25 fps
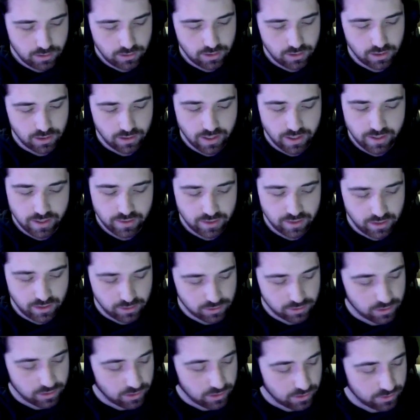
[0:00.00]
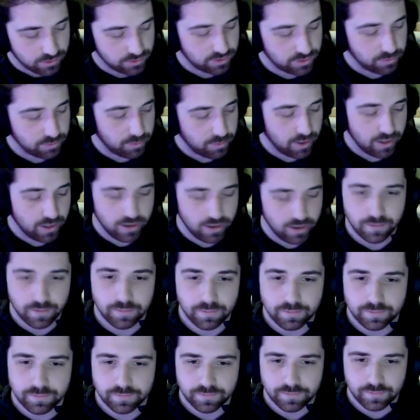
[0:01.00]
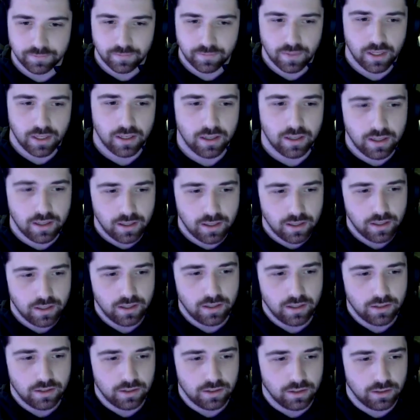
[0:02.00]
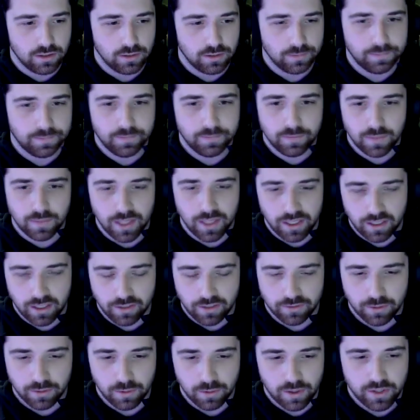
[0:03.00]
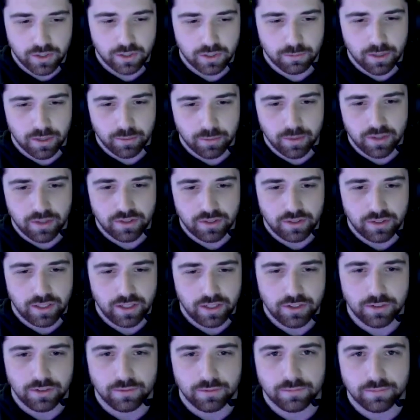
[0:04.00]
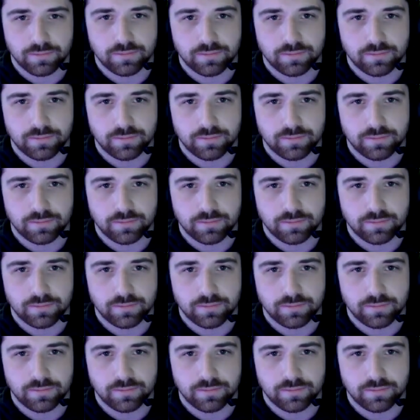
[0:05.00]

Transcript: the less it occurs, the better. So thank you for watching my presentation.